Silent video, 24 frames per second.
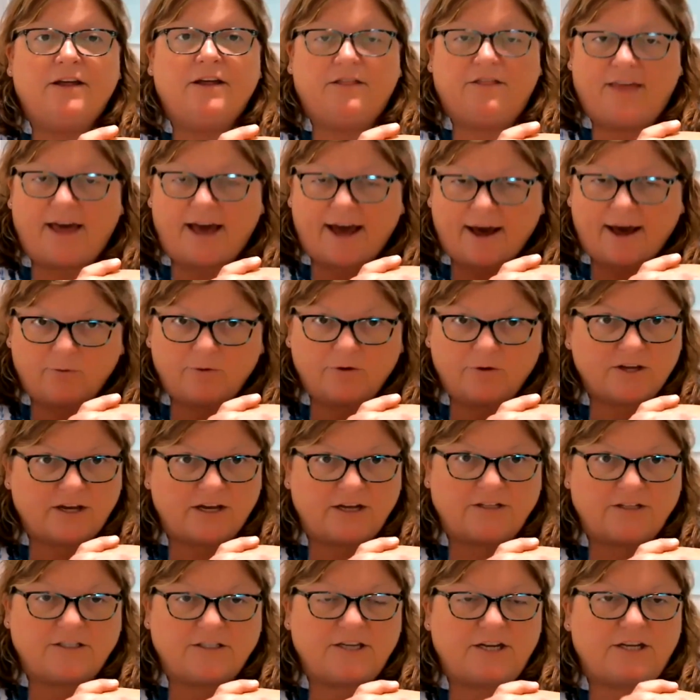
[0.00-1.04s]
That will
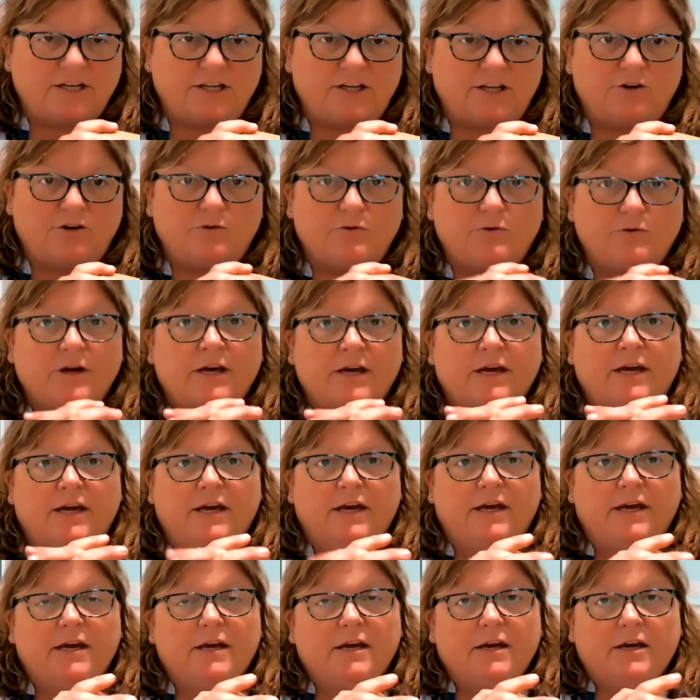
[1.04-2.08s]
continue.
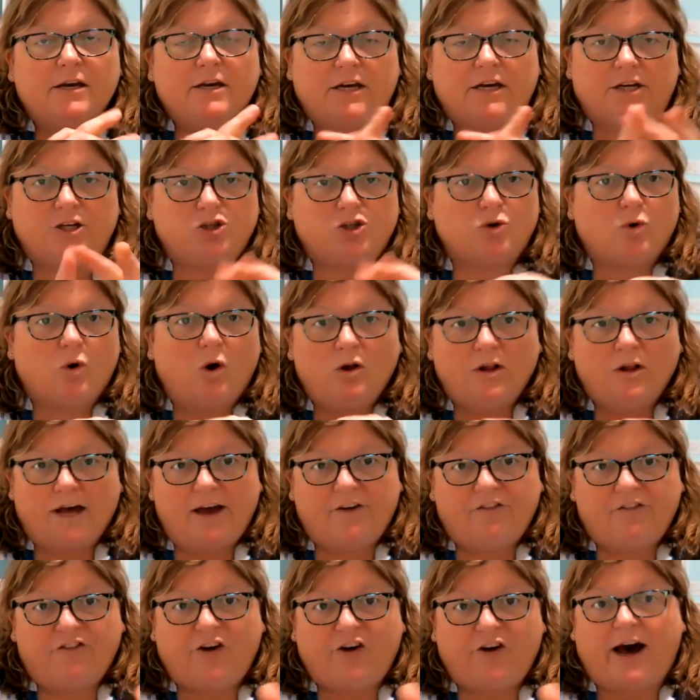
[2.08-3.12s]
Control
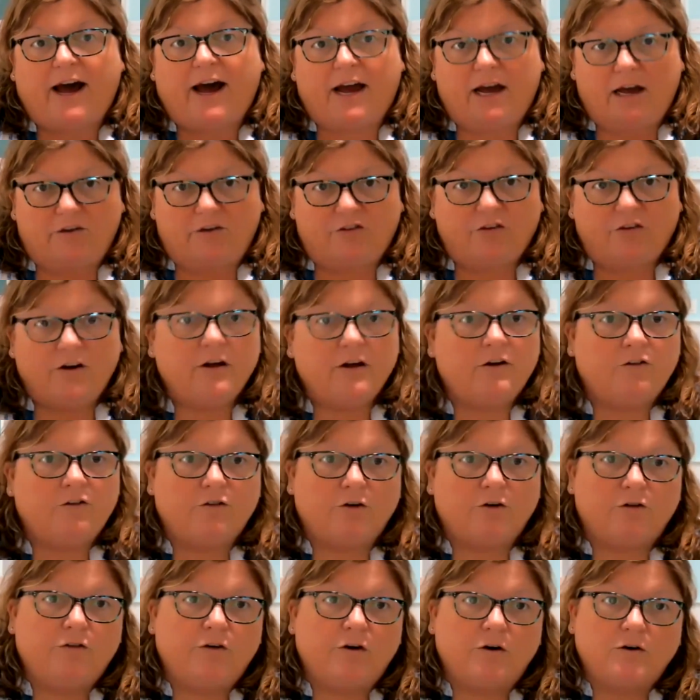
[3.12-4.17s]
F5
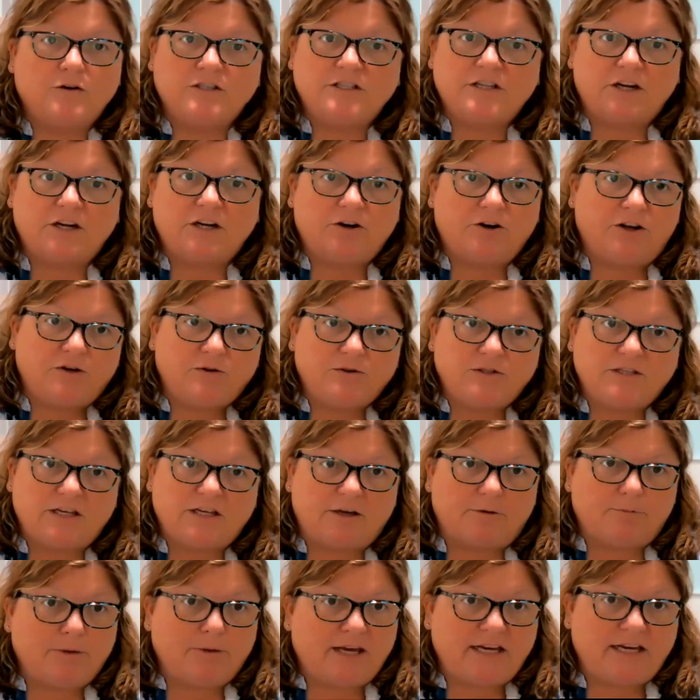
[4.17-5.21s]
for folks that are
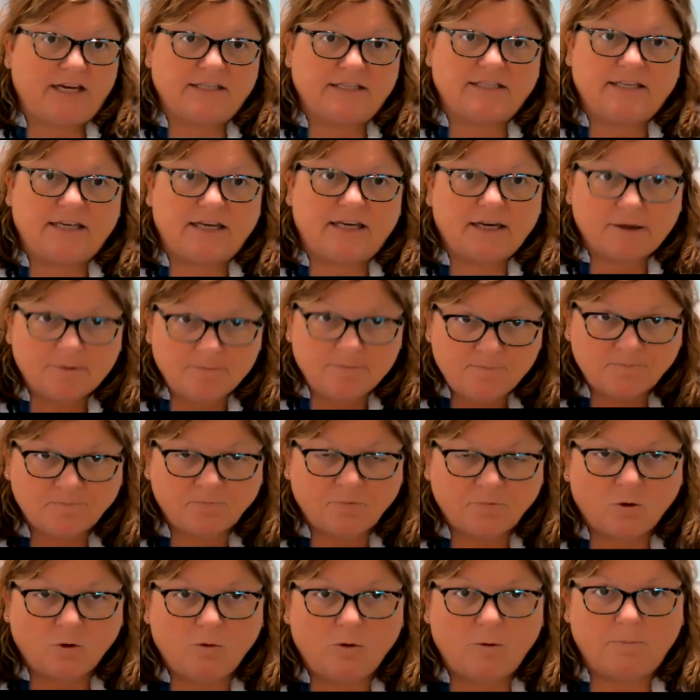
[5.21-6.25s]
using a PC
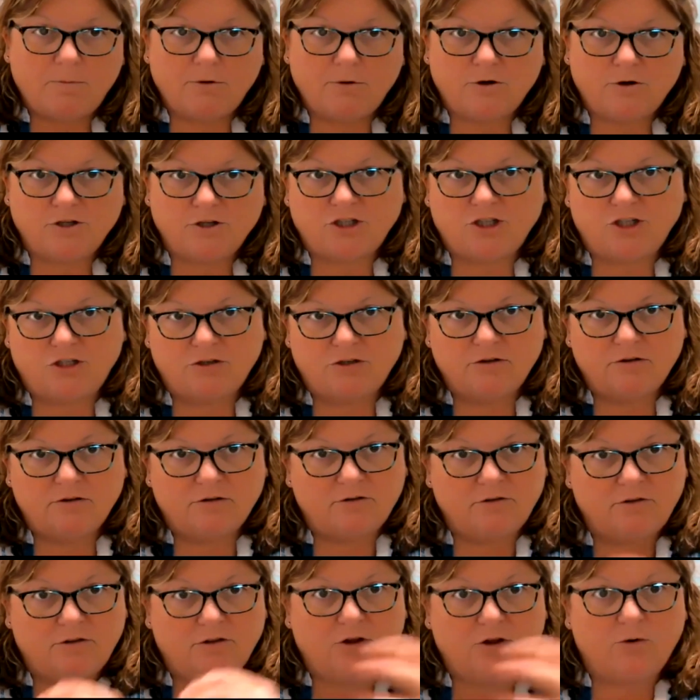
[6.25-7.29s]
will push
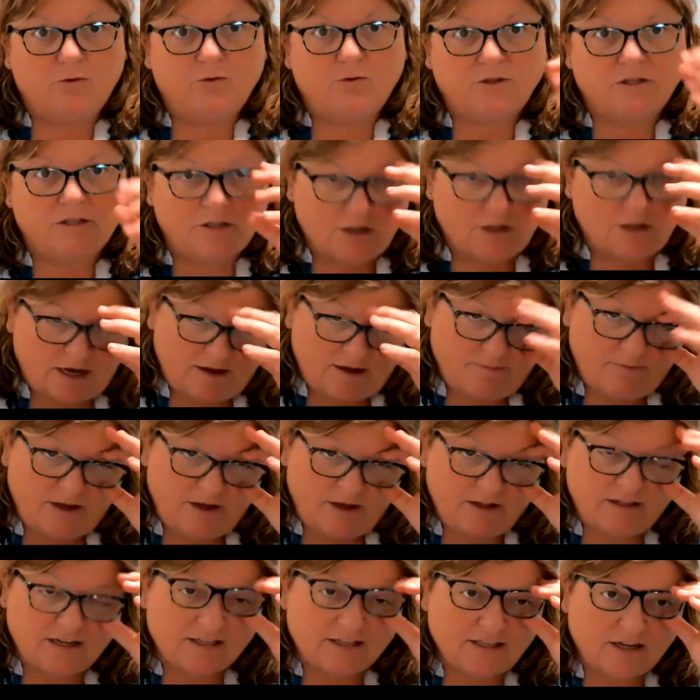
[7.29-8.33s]
those.
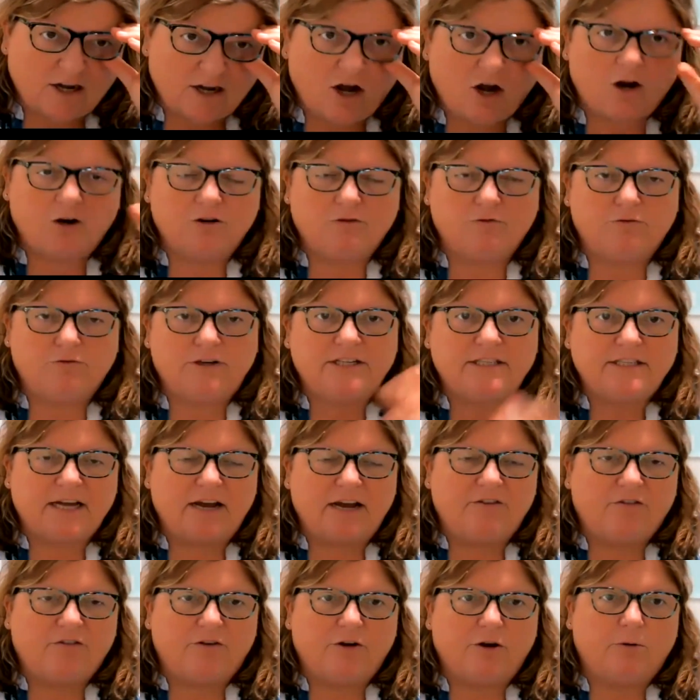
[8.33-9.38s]
It does a hard
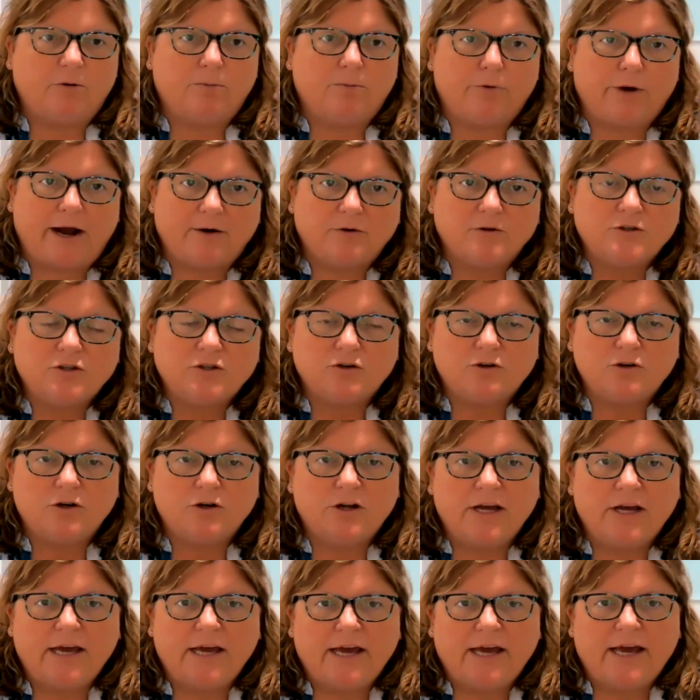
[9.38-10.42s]
reset for your browser.
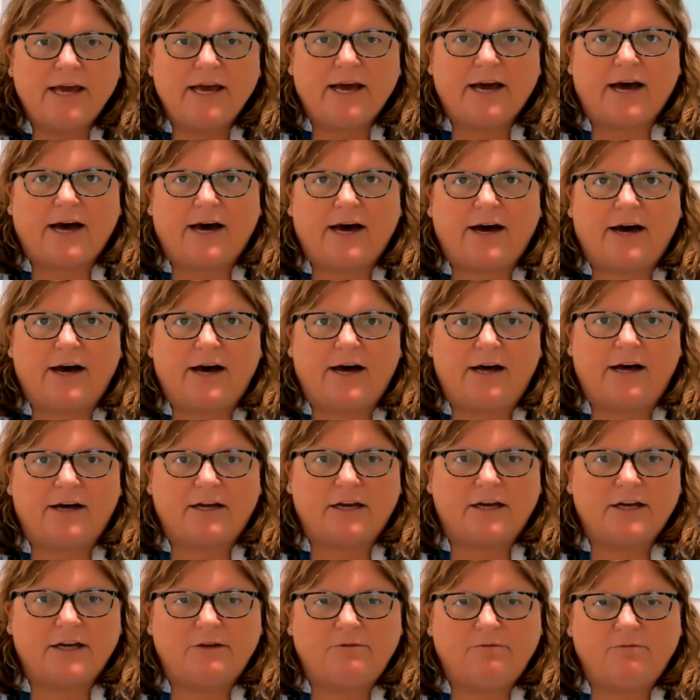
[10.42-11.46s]
I
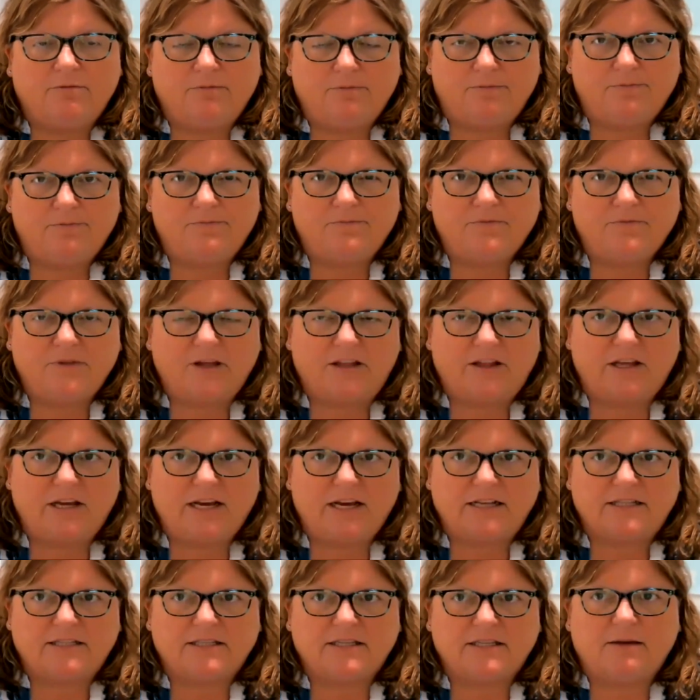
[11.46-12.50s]

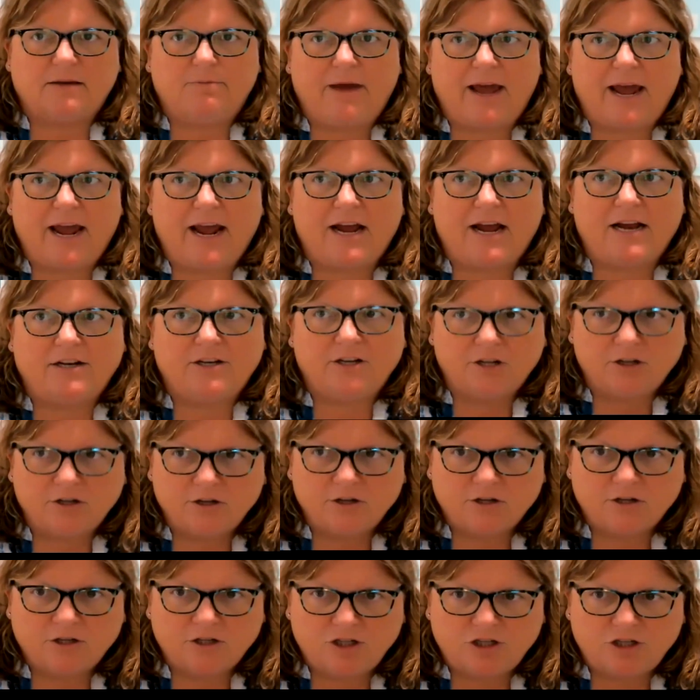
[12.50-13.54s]
think it's Command
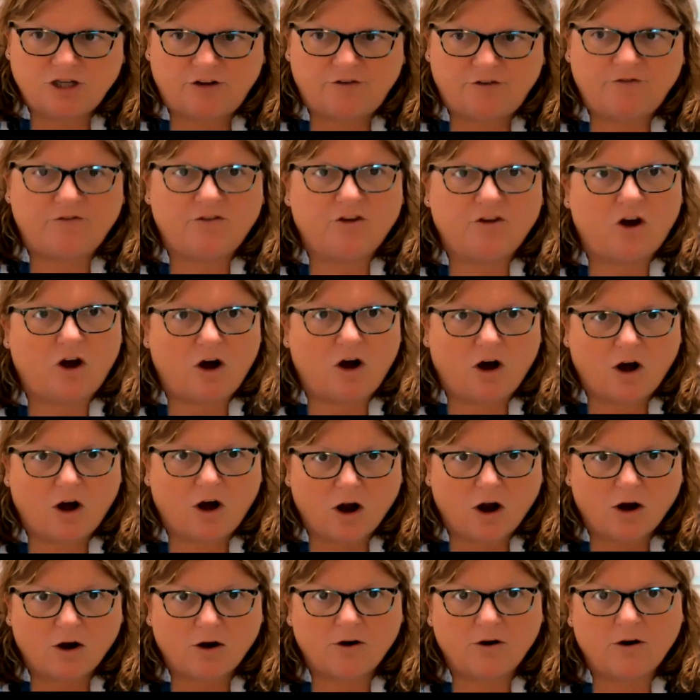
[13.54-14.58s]
Shift
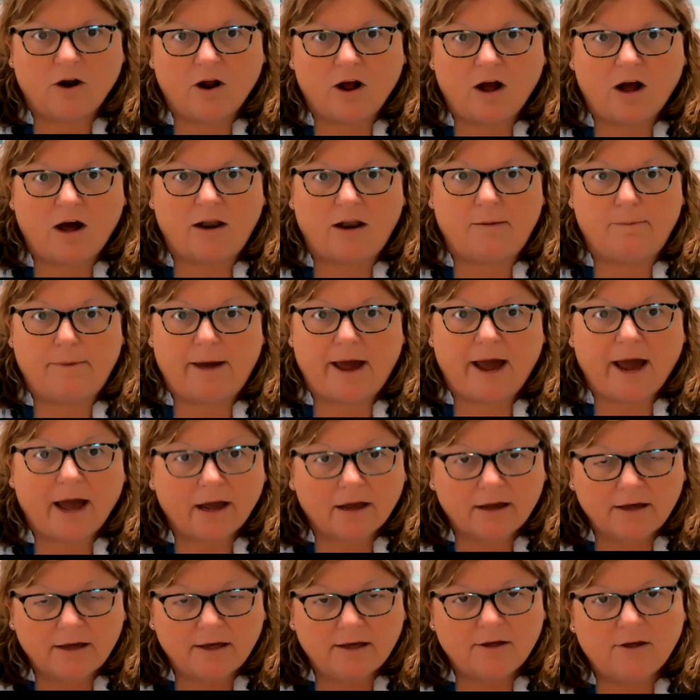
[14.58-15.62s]
R on a
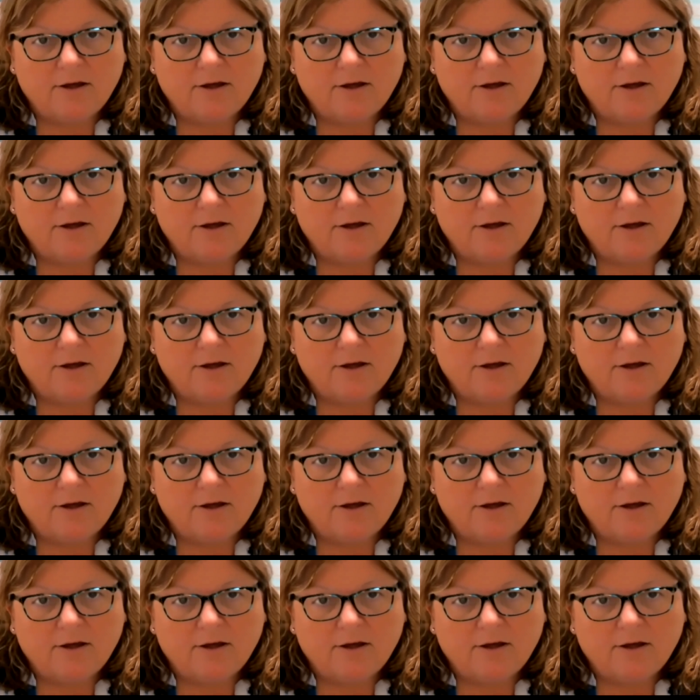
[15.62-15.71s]
Mac